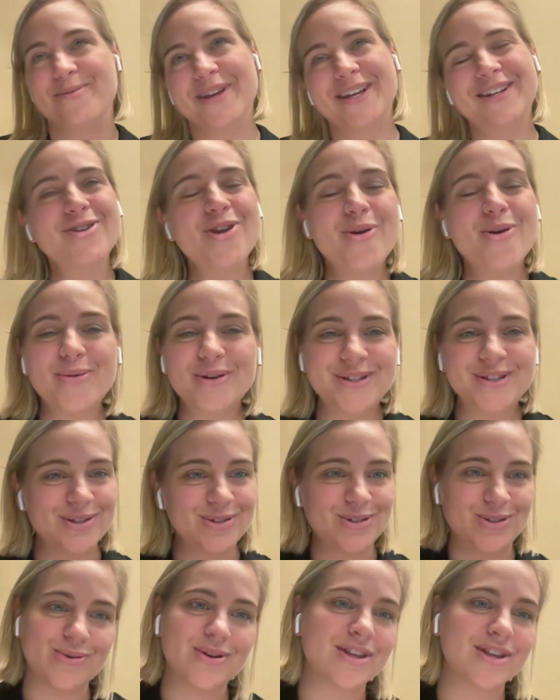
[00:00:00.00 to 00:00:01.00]
Like, no, we're
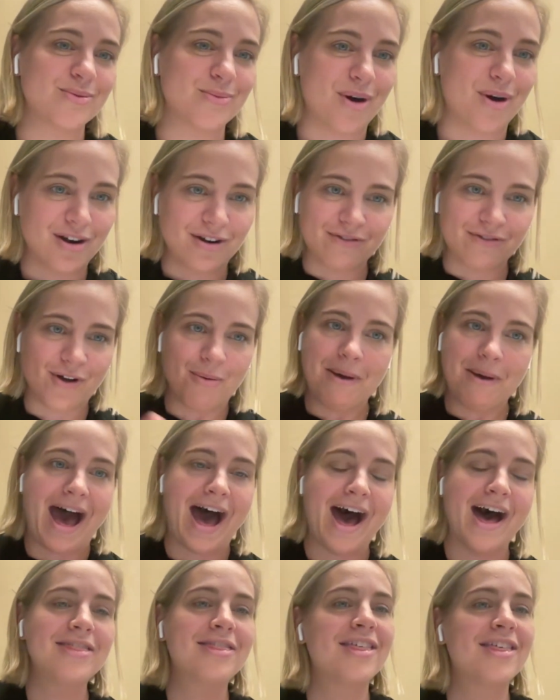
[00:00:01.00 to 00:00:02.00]
still doing the waterfall
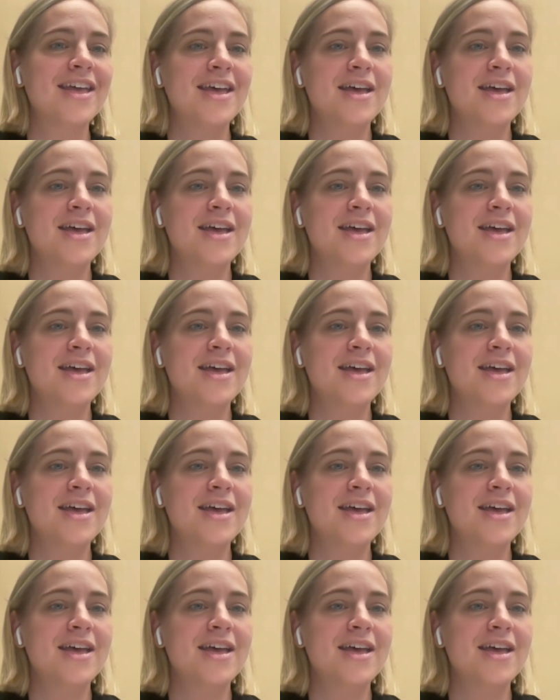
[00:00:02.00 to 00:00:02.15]
math.